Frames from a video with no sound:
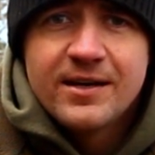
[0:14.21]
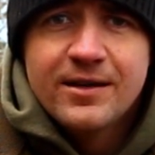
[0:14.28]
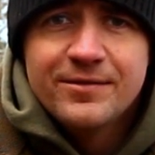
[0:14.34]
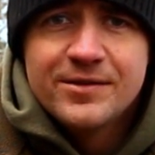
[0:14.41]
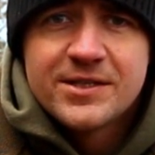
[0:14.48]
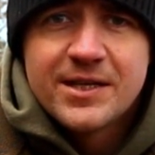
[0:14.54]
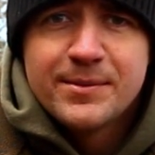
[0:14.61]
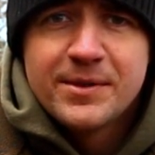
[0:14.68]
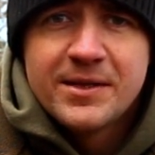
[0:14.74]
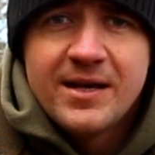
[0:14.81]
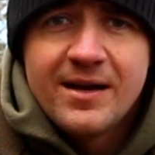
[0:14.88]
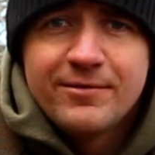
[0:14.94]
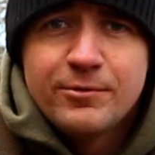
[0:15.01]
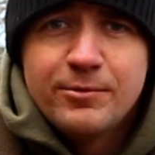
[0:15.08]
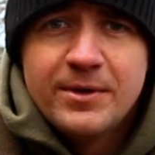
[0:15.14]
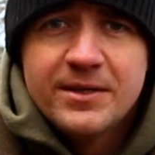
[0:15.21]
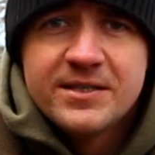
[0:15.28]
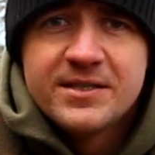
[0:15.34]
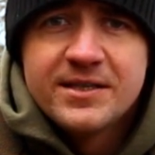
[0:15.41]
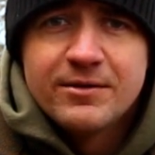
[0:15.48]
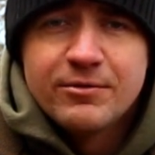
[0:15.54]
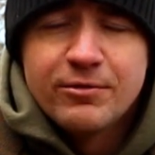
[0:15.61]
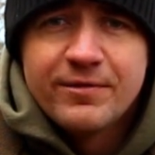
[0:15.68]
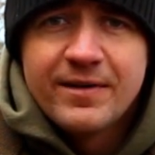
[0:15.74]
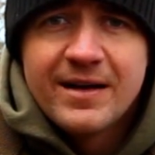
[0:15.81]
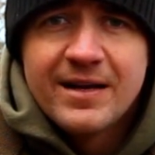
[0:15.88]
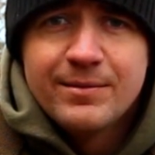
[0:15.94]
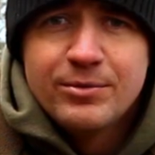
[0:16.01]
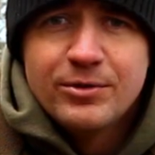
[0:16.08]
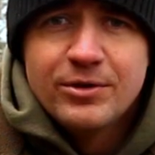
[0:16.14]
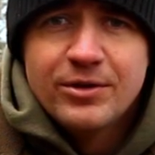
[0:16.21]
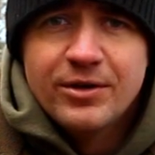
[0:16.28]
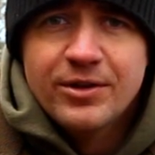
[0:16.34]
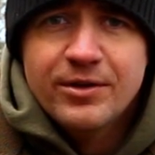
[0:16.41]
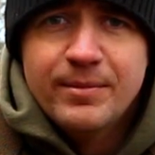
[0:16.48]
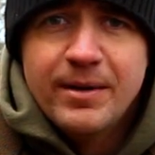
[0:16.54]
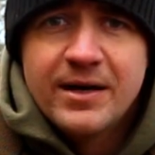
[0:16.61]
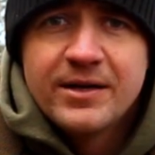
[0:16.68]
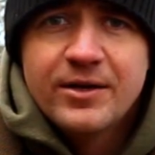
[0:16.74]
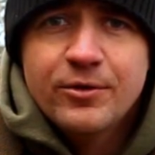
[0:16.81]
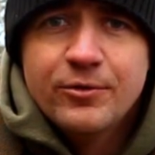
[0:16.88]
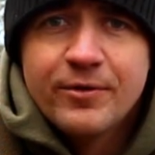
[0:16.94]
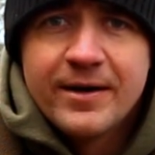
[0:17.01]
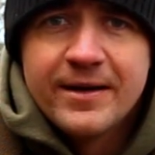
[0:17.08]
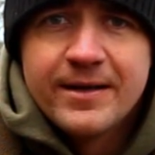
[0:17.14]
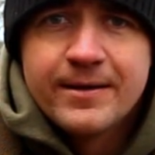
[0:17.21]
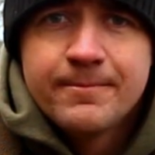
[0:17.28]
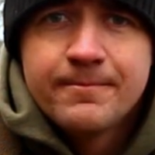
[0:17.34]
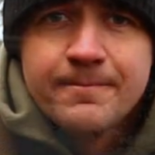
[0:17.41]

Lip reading: over some of the other ones that are available on the market already.